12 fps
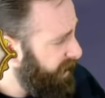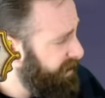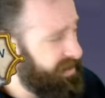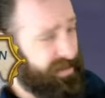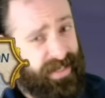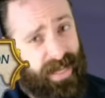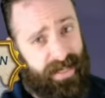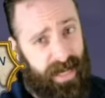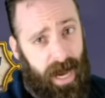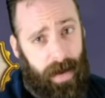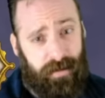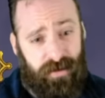The second
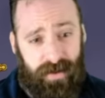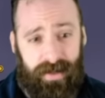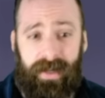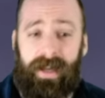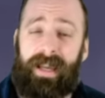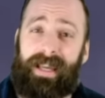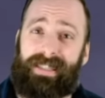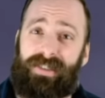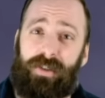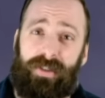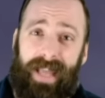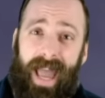option is
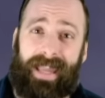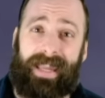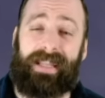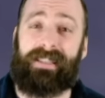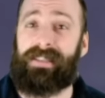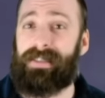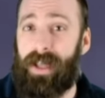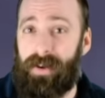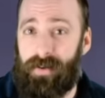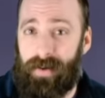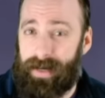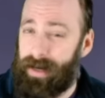your attack gains
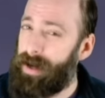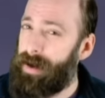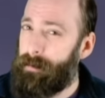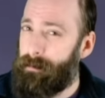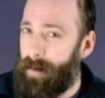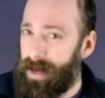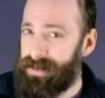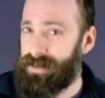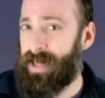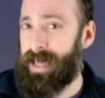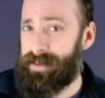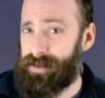Sundering,
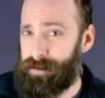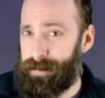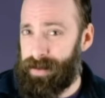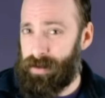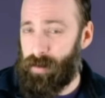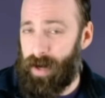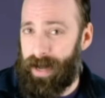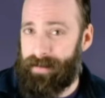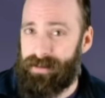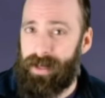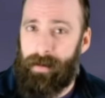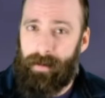much like the
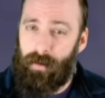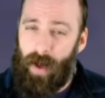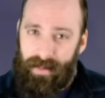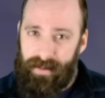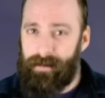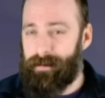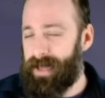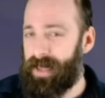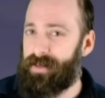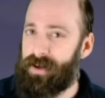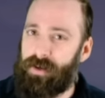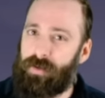Spearwives, but rather than
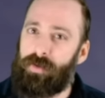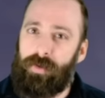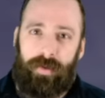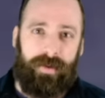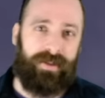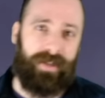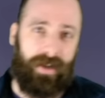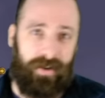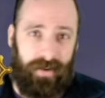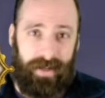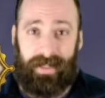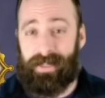being the crude
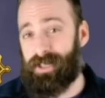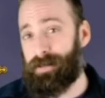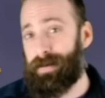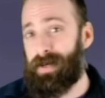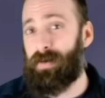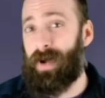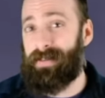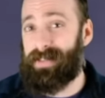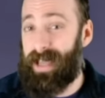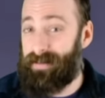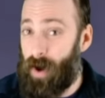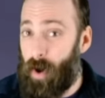Sundering that the Spearwives have